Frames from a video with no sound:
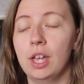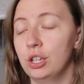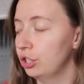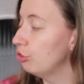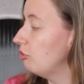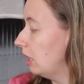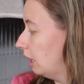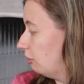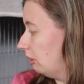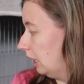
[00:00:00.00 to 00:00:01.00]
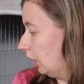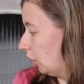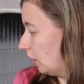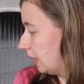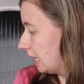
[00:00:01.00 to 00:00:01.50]
is really
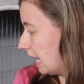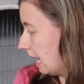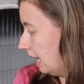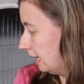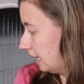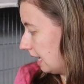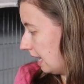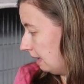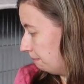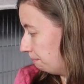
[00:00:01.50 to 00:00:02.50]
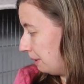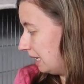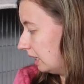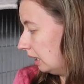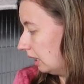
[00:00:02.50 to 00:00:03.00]
good, and it
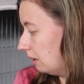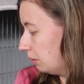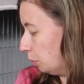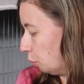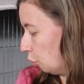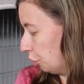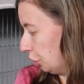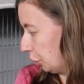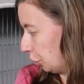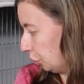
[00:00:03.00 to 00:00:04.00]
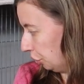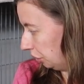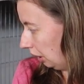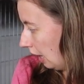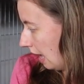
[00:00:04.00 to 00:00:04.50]
basically keeps the water
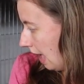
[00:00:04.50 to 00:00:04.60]
cool